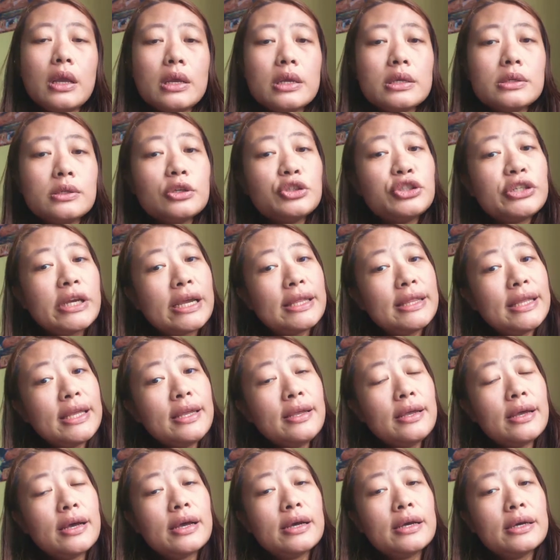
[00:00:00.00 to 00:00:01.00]
So shining
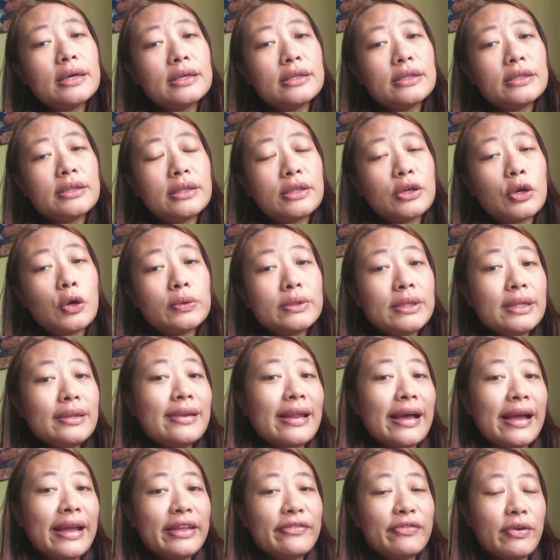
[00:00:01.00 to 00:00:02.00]
a uh, golden
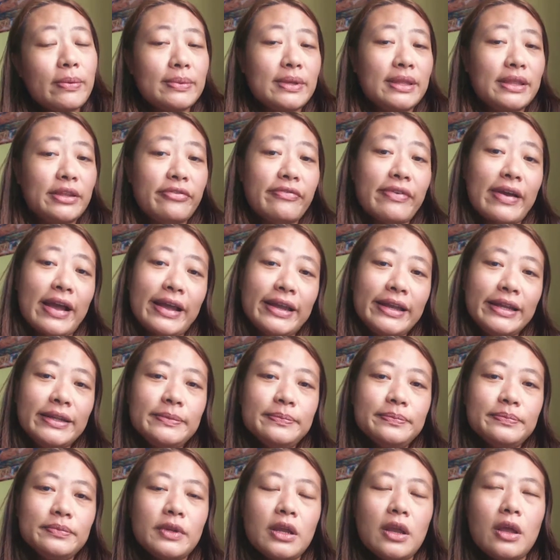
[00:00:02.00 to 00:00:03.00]
light from the divine
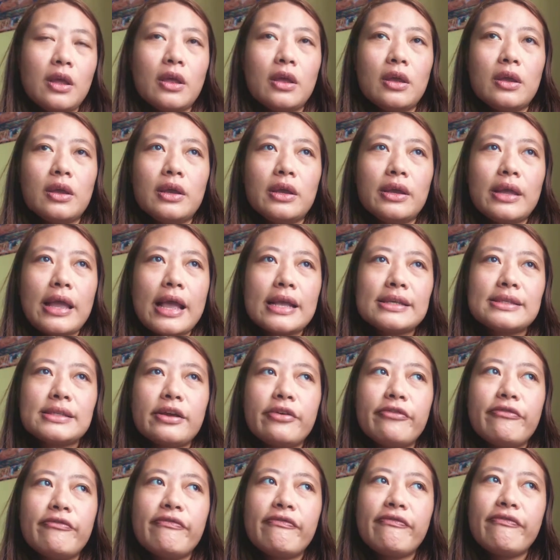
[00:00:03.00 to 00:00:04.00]
has
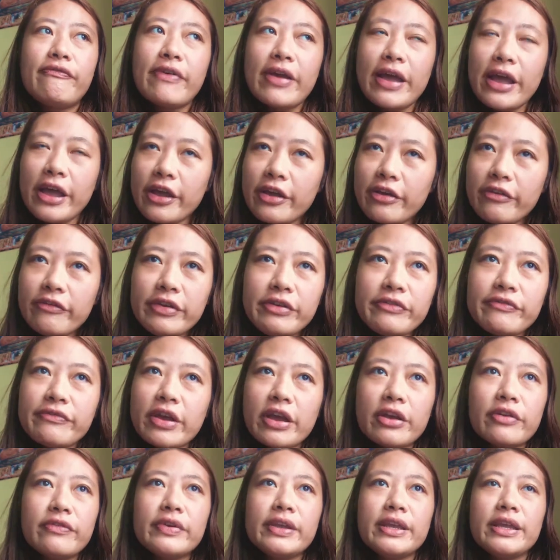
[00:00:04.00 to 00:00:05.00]
a very
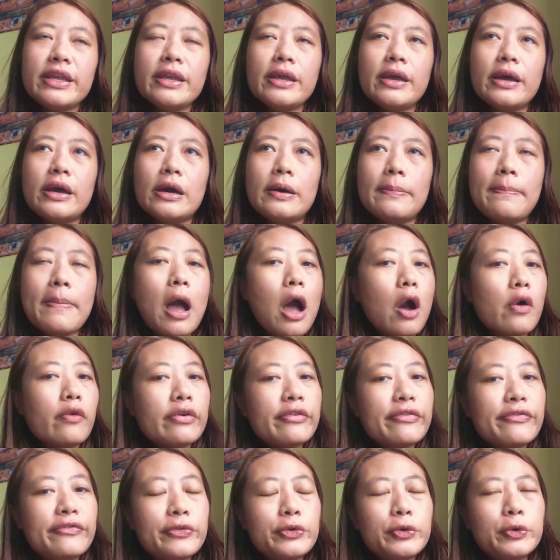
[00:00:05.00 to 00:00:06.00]
very uh,
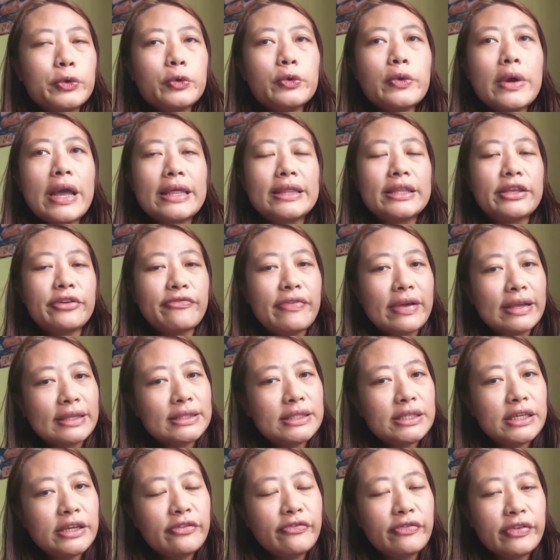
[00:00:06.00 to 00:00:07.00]
powerful and
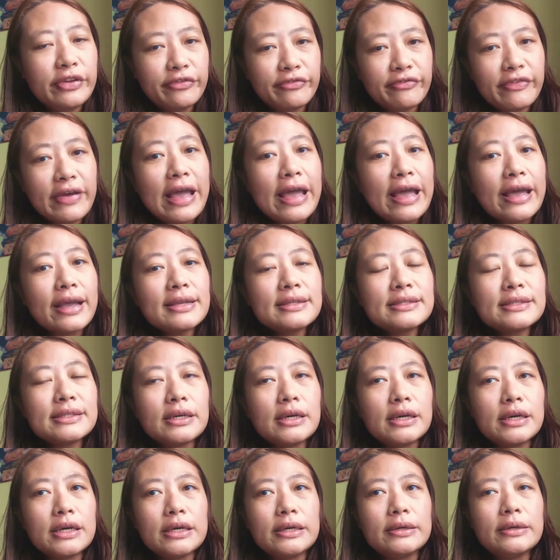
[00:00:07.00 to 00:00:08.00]
effective effect
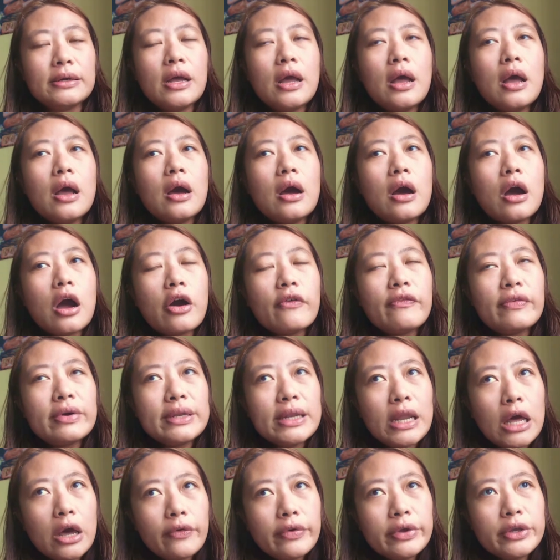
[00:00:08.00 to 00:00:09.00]
uh, of
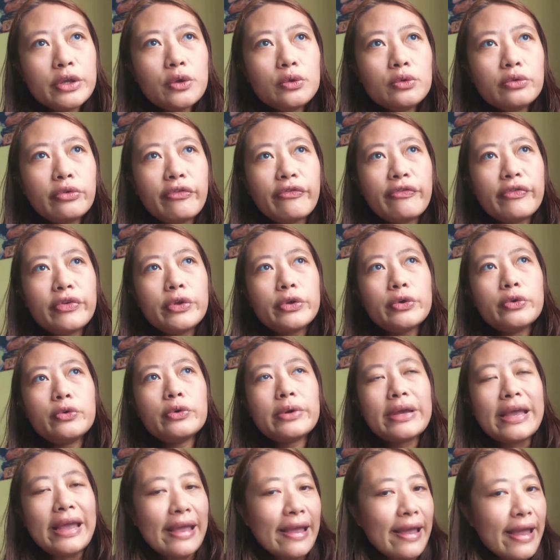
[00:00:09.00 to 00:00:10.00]
allowing you to feel
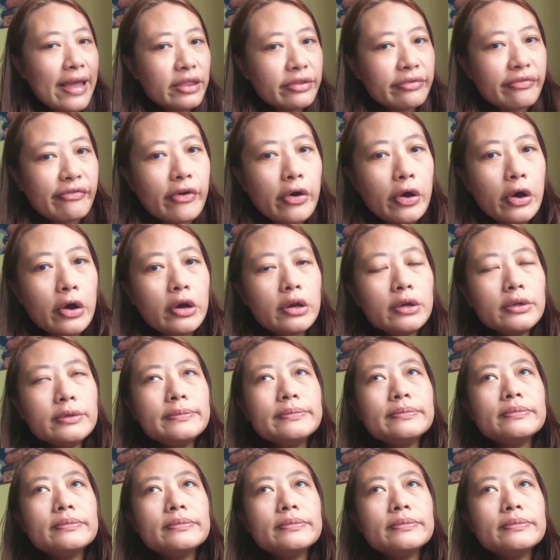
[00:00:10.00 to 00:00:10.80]
cared for